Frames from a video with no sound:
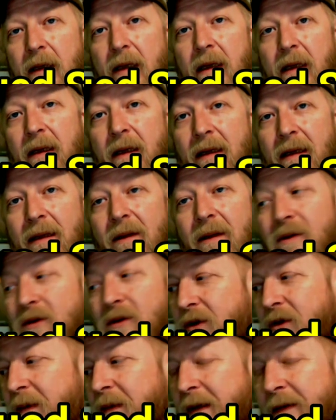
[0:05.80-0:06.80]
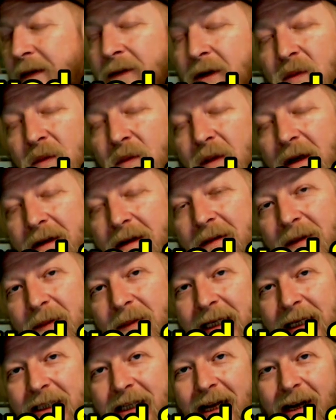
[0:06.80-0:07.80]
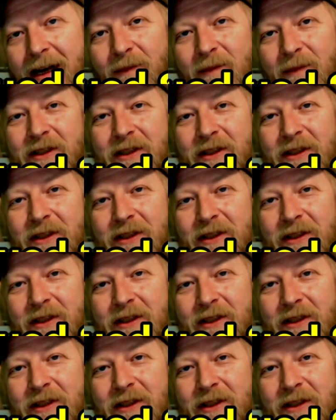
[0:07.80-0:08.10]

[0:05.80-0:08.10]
Hello, true believers. Welcome to my channel, Mr.